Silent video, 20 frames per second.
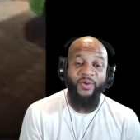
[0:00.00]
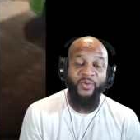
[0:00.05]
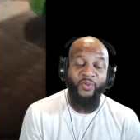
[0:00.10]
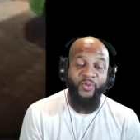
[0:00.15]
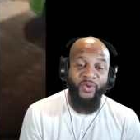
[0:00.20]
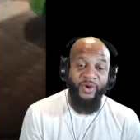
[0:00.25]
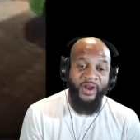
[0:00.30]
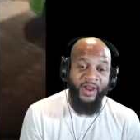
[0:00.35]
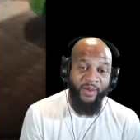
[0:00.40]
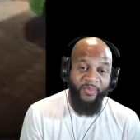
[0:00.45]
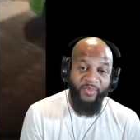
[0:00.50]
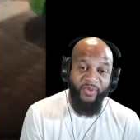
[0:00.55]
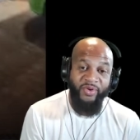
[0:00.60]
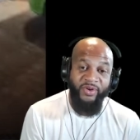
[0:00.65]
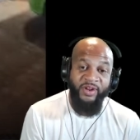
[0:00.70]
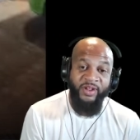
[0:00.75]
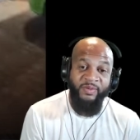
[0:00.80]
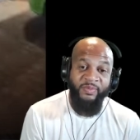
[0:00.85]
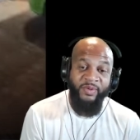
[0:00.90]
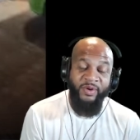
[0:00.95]
When I
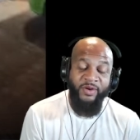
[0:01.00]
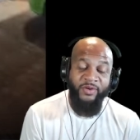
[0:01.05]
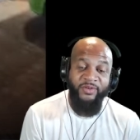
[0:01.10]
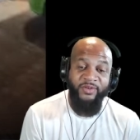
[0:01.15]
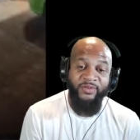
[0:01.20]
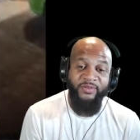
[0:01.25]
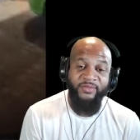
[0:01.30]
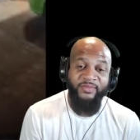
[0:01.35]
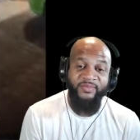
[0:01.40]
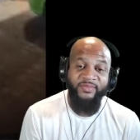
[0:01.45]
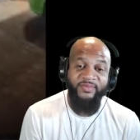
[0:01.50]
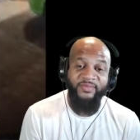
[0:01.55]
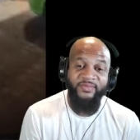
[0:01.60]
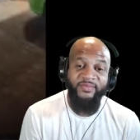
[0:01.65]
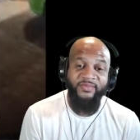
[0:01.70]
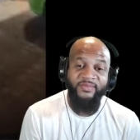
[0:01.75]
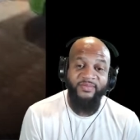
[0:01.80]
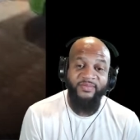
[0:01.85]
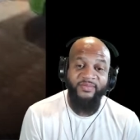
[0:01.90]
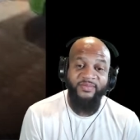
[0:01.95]
pull up on him,
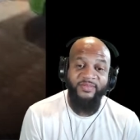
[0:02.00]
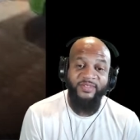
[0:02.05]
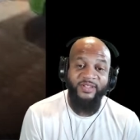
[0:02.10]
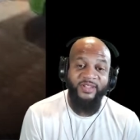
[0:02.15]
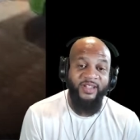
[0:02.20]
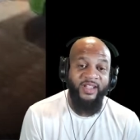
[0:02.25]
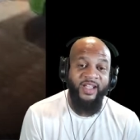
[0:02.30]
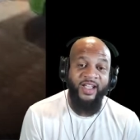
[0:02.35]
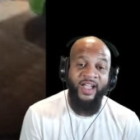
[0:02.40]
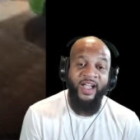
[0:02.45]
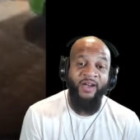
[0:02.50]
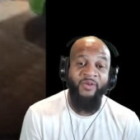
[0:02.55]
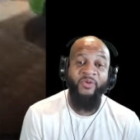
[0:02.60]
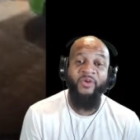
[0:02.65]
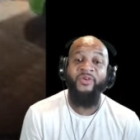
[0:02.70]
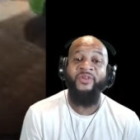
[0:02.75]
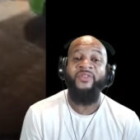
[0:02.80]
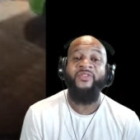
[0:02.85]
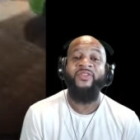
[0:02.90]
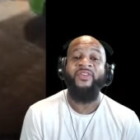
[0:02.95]
I
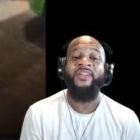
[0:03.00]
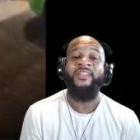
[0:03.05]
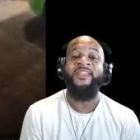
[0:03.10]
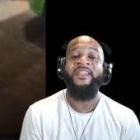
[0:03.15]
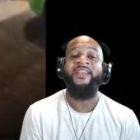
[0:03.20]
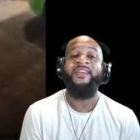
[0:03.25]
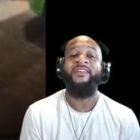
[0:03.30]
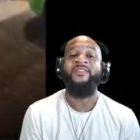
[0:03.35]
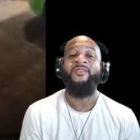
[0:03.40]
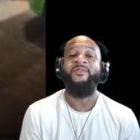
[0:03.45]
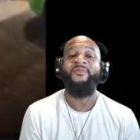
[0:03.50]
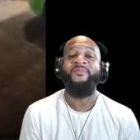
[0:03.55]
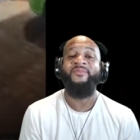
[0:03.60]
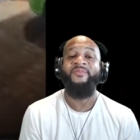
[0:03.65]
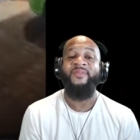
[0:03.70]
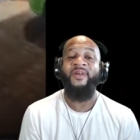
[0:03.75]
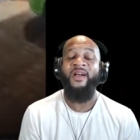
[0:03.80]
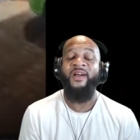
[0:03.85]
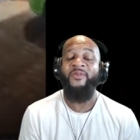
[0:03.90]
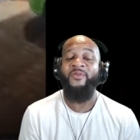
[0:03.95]
won't even tell him.
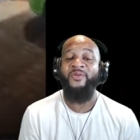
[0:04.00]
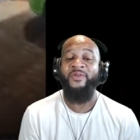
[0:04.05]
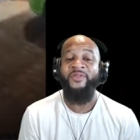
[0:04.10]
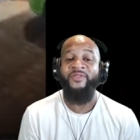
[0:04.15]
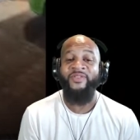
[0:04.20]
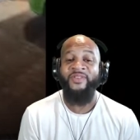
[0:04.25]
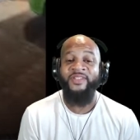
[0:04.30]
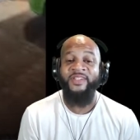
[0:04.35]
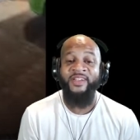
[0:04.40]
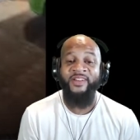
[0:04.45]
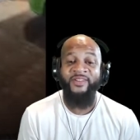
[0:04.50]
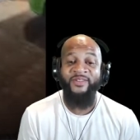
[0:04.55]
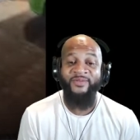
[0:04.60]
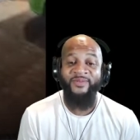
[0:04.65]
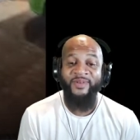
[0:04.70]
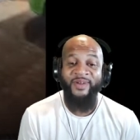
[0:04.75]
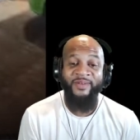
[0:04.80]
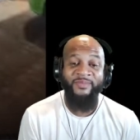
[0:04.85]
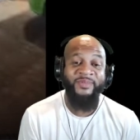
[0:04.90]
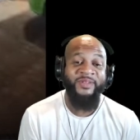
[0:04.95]
I won't even tell him.
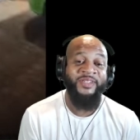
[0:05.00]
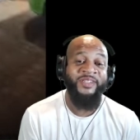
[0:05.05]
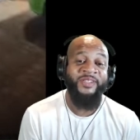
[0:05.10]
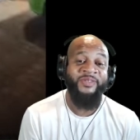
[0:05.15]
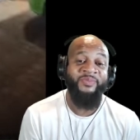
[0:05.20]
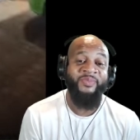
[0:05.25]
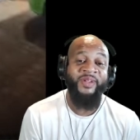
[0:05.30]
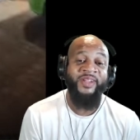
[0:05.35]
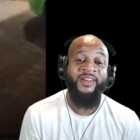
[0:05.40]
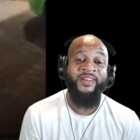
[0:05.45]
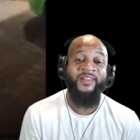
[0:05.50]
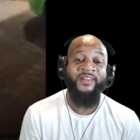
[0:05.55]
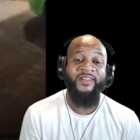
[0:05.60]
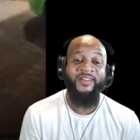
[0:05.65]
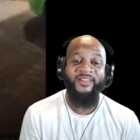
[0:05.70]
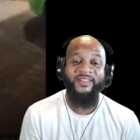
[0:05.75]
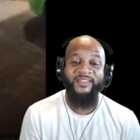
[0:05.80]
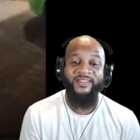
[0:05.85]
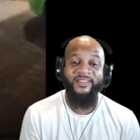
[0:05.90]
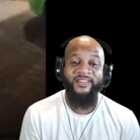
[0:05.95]
I'm gonna just be there.
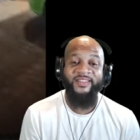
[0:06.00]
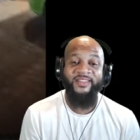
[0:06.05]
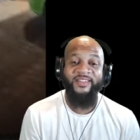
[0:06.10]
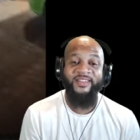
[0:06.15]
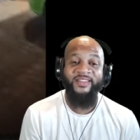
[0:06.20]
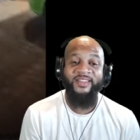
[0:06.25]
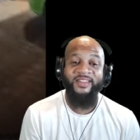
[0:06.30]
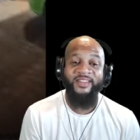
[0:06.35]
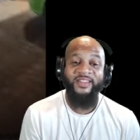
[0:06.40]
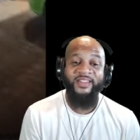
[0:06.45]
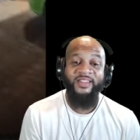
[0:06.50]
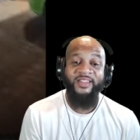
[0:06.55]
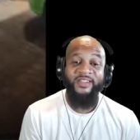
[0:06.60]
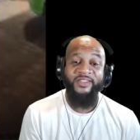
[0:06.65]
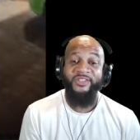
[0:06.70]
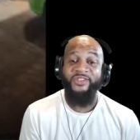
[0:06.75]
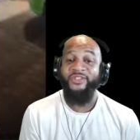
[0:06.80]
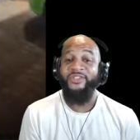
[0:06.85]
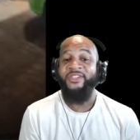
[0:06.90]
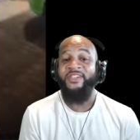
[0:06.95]

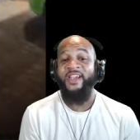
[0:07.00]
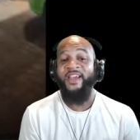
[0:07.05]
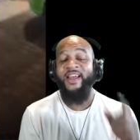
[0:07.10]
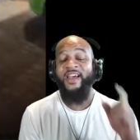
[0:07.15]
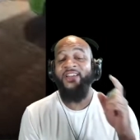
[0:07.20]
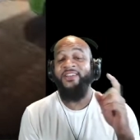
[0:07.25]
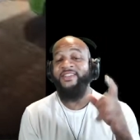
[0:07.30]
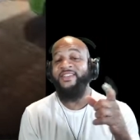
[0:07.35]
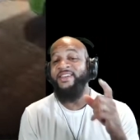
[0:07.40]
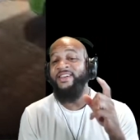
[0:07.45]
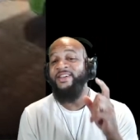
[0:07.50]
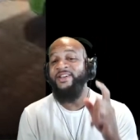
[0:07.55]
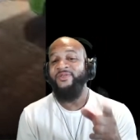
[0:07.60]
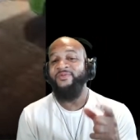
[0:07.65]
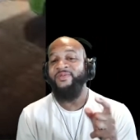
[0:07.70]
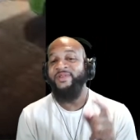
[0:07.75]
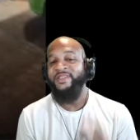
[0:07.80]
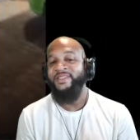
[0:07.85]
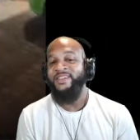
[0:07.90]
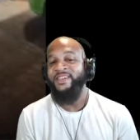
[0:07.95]
So shout out to him
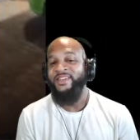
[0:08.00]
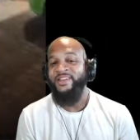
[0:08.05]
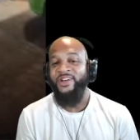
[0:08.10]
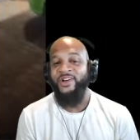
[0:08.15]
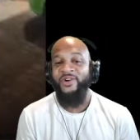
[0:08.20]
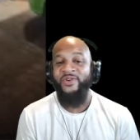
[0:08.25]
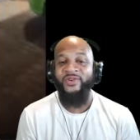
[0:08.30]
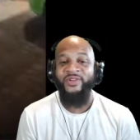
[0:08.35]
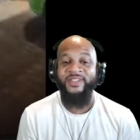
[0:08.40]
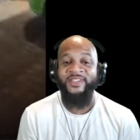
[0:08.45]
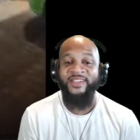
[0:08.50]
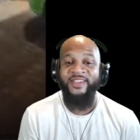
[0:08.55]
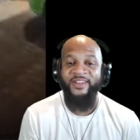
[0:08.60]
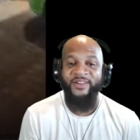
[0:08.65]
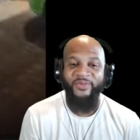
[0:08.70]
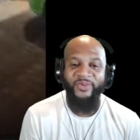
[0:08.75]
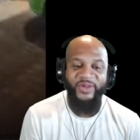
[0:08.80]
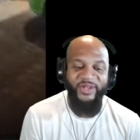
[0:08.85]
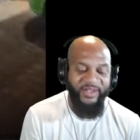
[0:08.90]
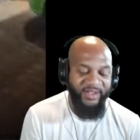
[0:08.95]
because he knows it's coming.